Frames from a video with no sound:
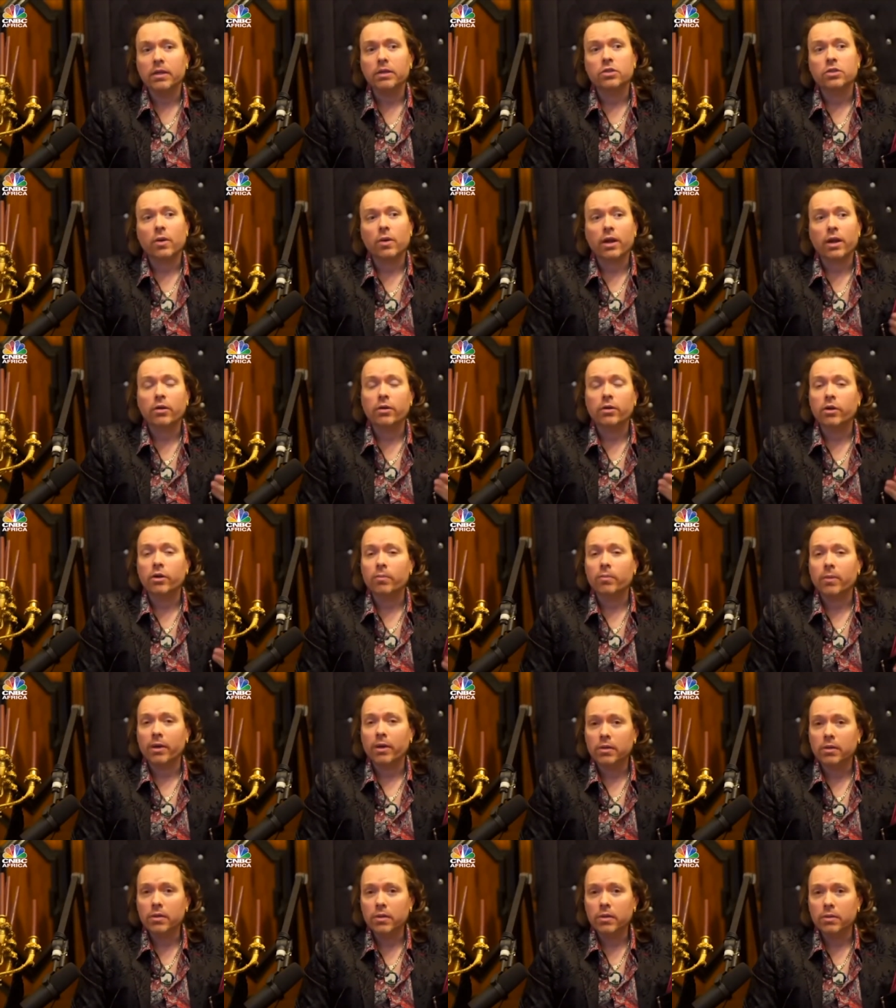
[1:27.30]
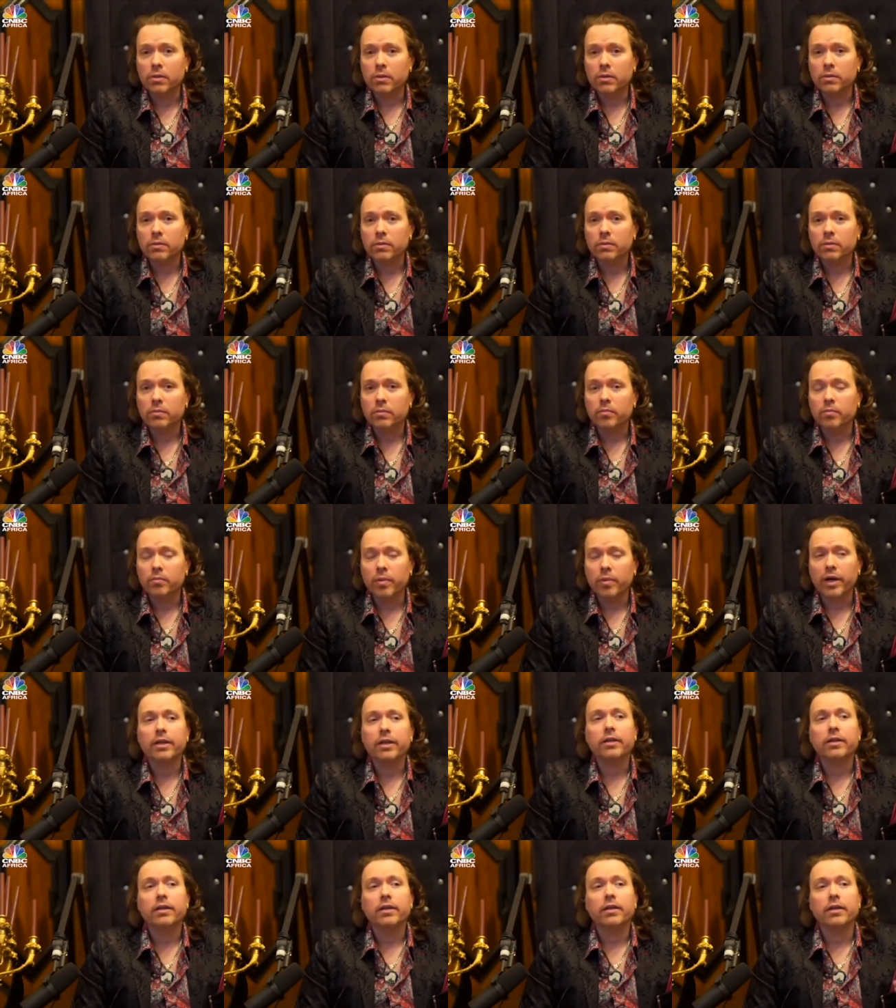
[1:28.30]
So I don't know about you,
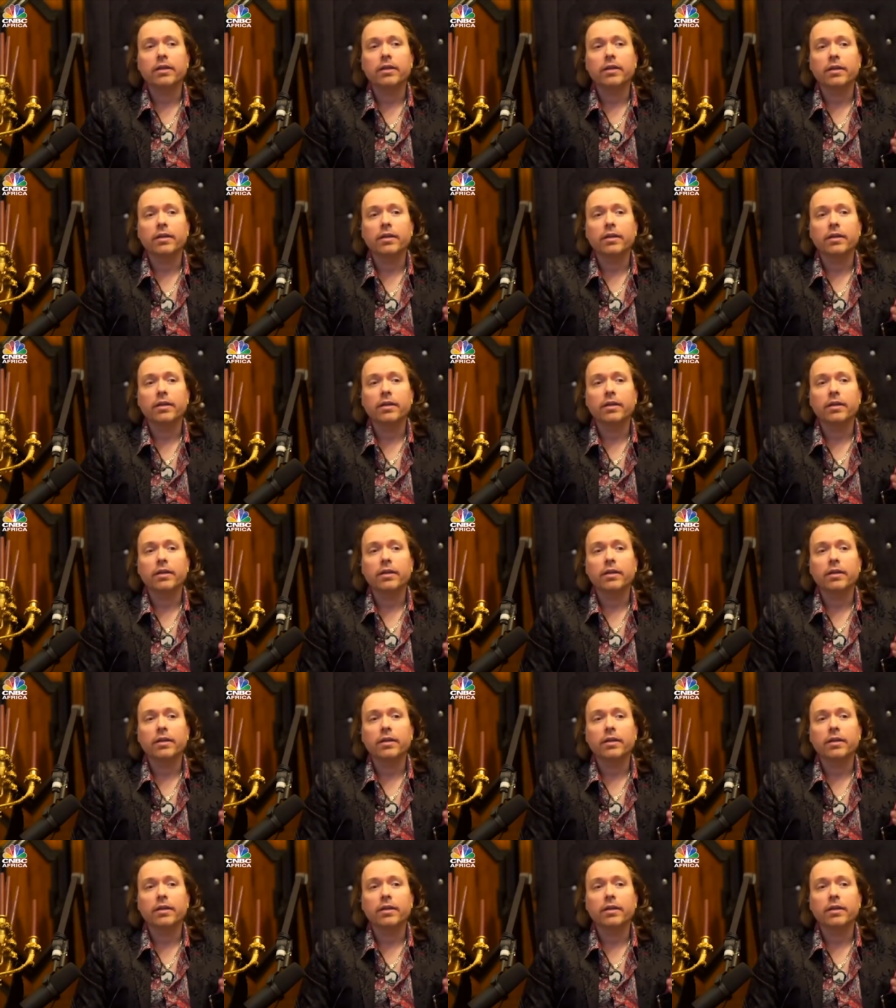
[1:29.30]
but